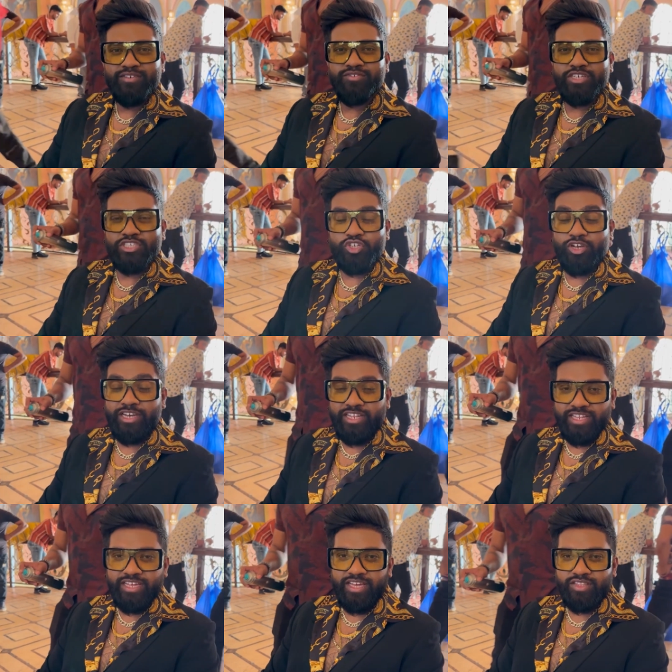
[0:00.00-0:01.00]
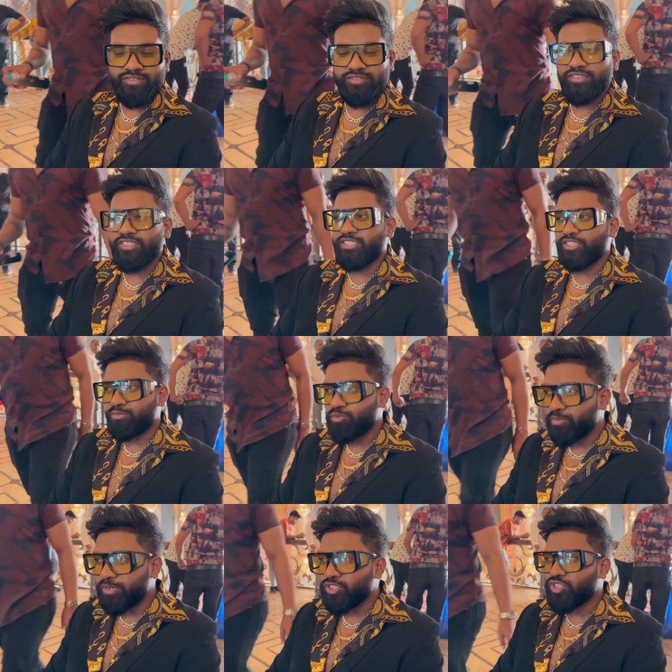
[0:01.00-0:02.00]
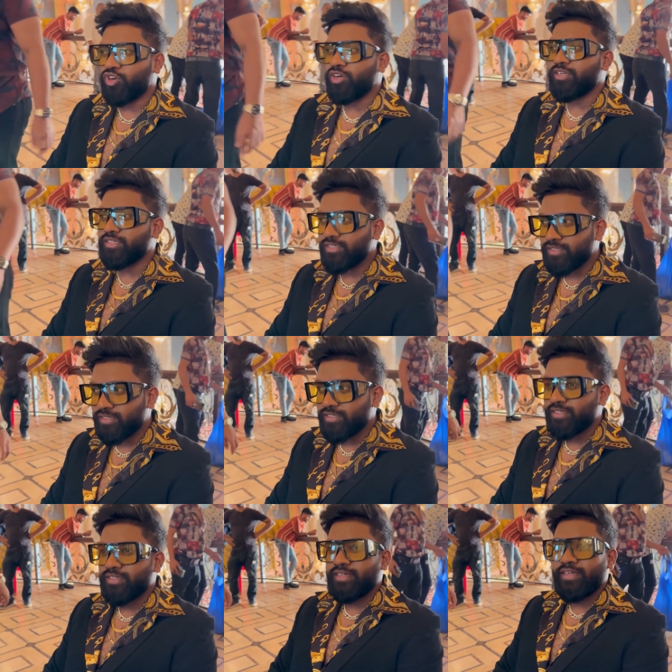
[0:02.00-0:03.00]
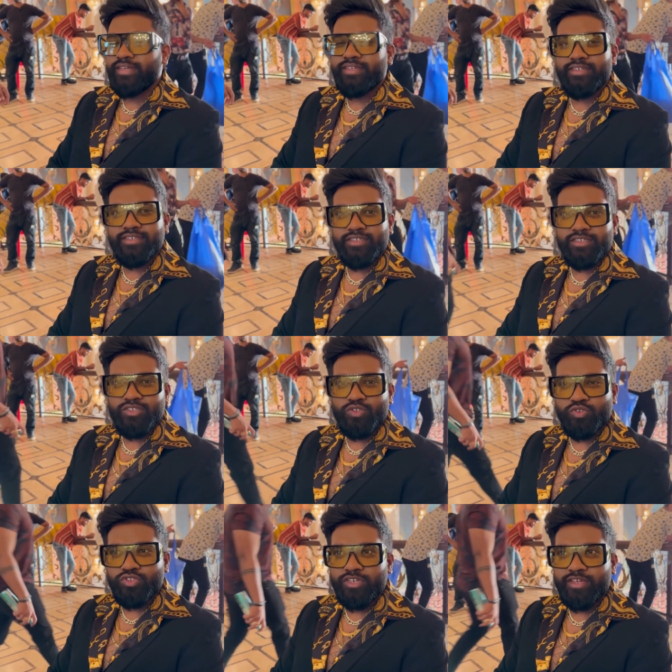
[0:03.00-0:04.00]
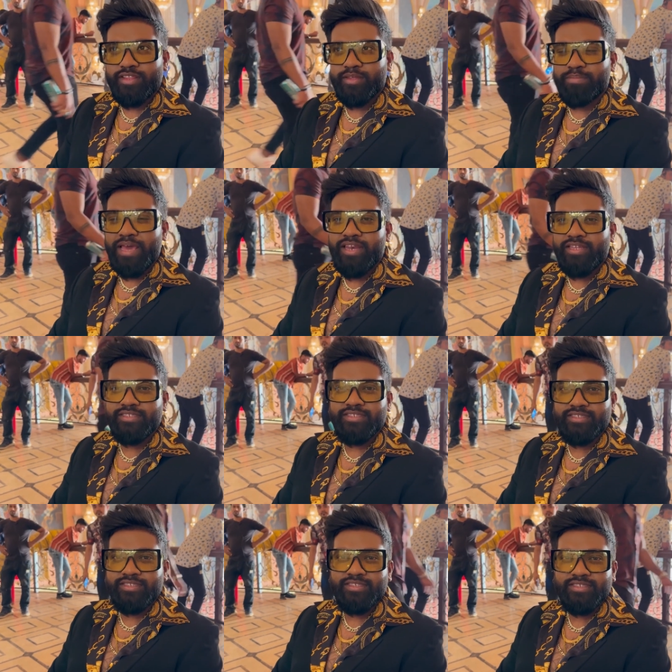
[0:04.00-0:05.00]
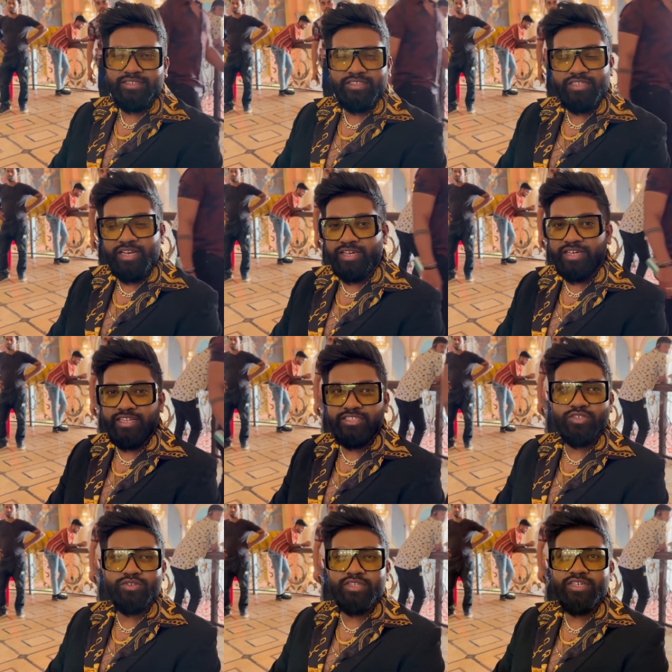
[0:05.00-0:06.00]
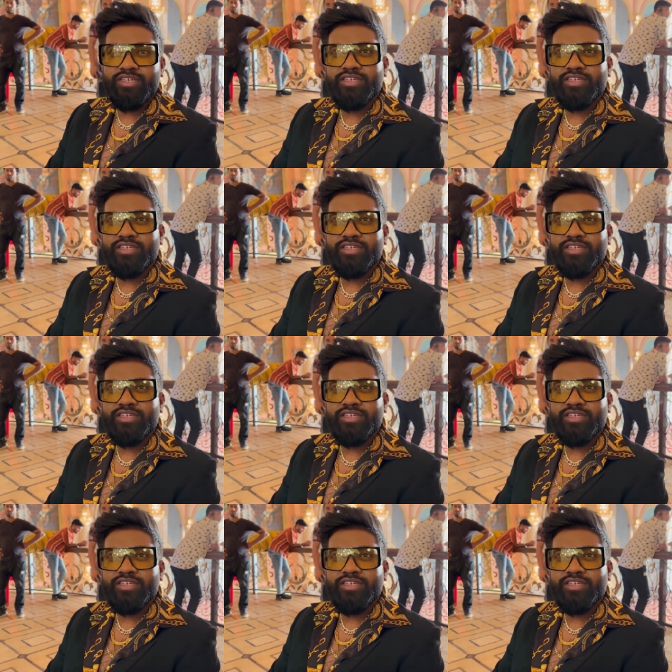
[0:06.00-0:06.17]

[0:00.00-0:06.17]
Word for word: First shot lyric gaadu, just a moment shot. And chustunna kada palace chala crazy undi.